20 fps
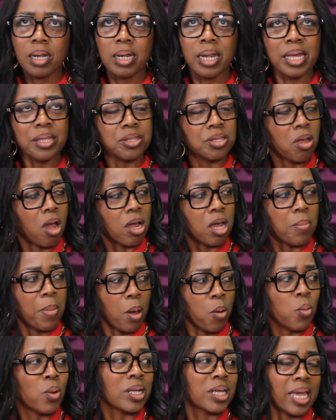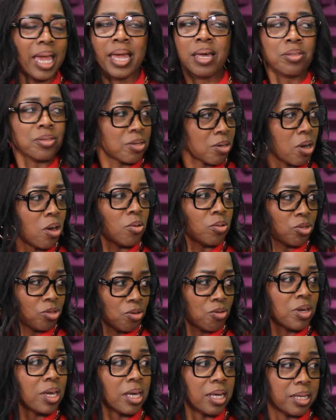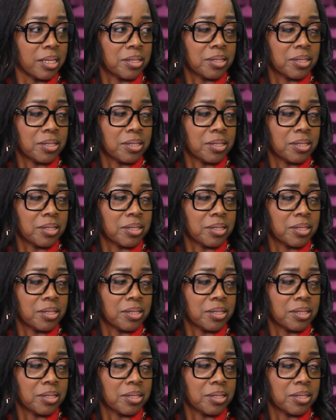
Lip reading: let's talk about what cancel culture is.